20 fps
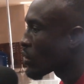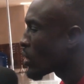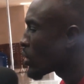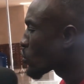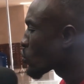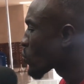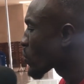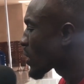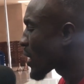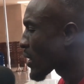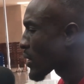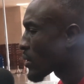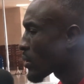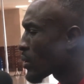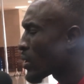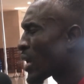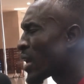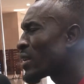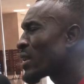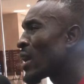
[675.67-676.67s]
You need to get
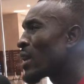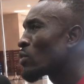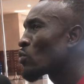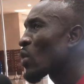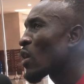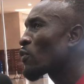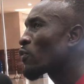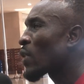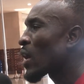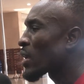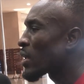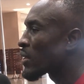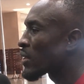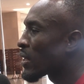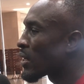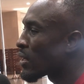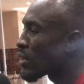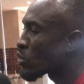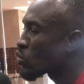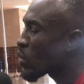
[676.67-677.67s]
and one funny
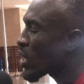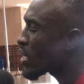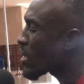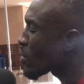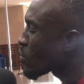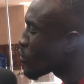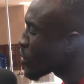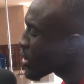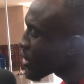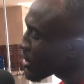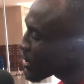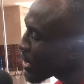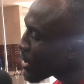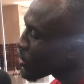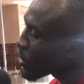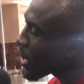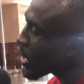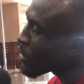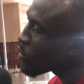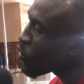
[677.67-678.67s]
thing is when they bring in the
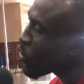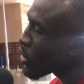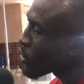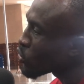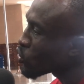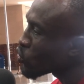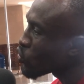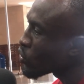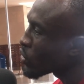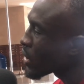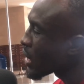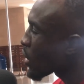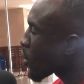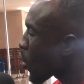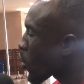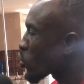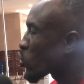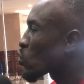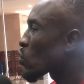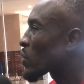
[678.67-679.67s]
young boys too, they
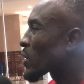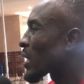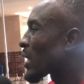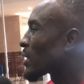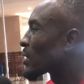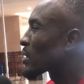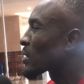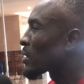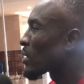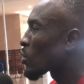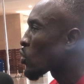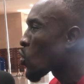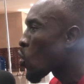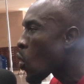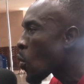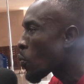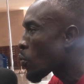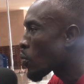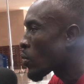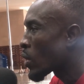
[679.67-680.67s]
also can't
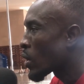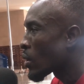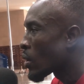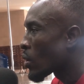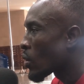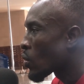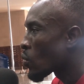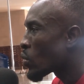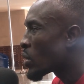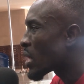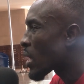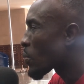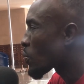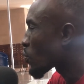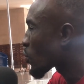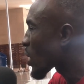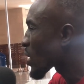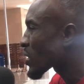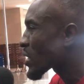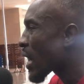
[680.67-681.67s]
cope with the
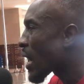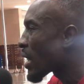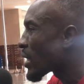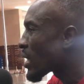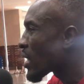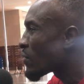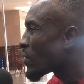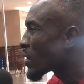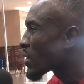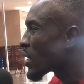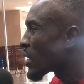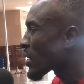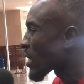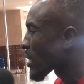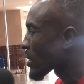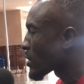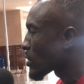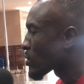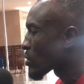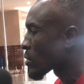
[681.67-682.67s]
pressure and everything
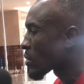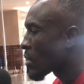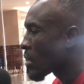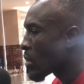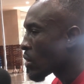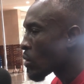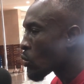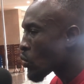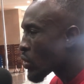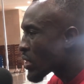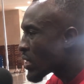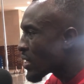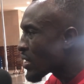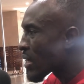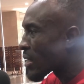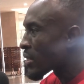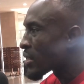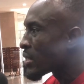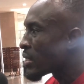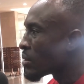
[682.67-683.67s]
that is within
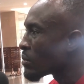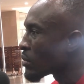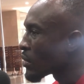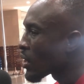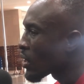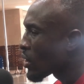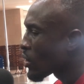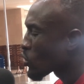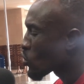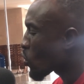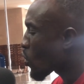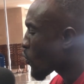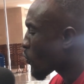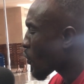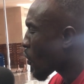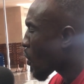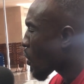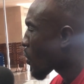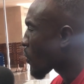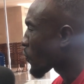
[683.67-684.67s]
the team. So
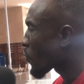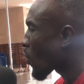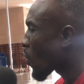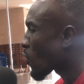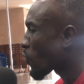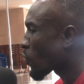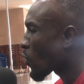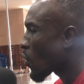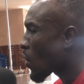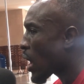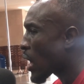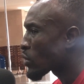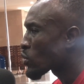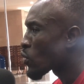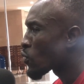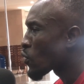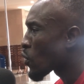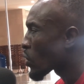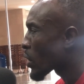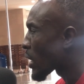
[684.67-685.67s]
for House
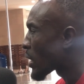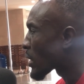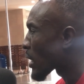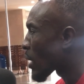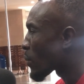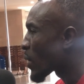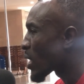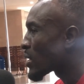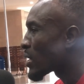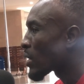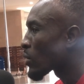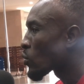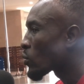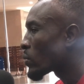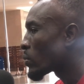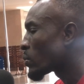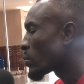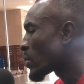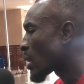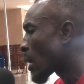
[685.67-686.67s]
of Oak and
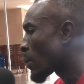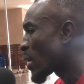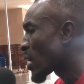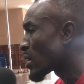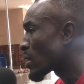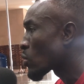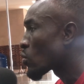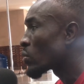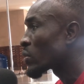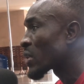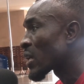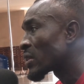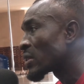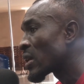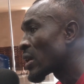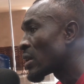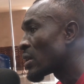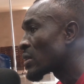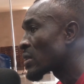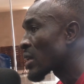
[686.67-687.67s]
Abednego Tete,
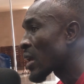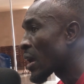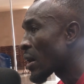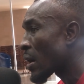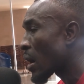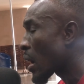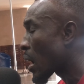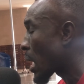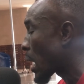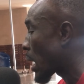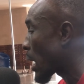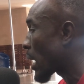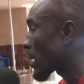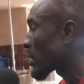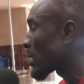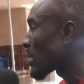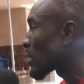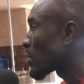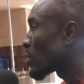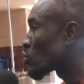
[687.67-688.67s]
his era, I
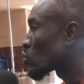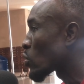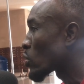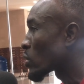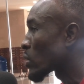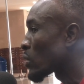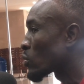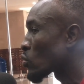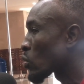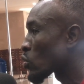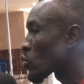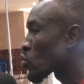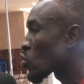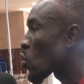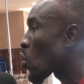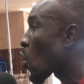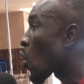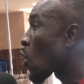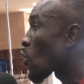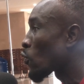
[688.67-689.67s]
think it was
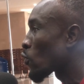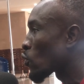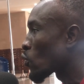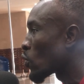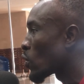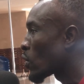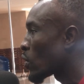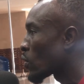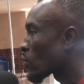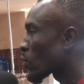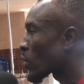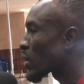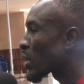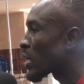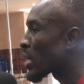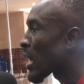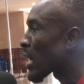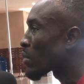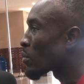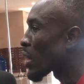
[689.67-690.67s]
so awful for the
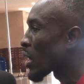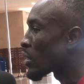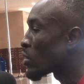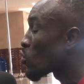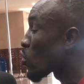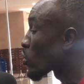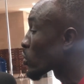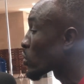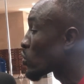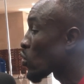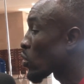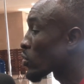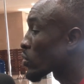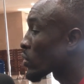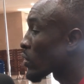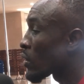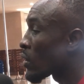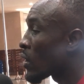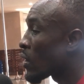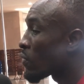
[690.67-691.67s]
young man. He
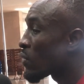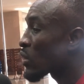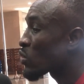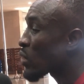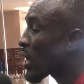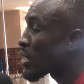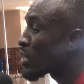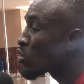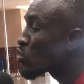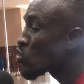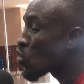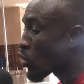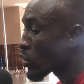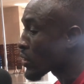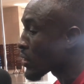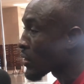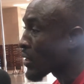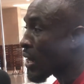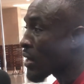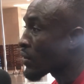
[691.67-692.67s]
was virtually
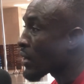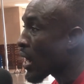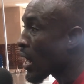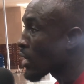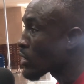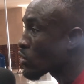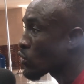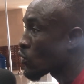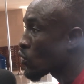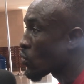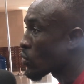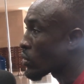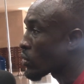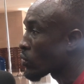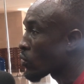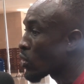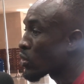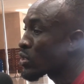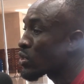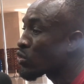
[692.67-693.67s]
not in Accra as a whole.
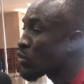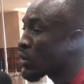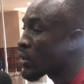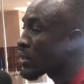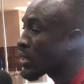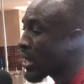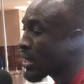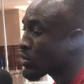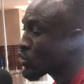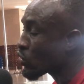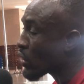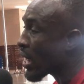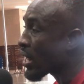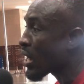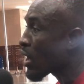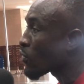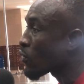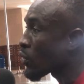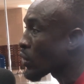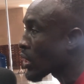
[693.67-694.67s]
He wasn't that
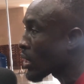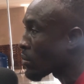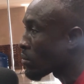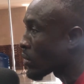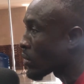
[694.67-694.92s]
striker for them.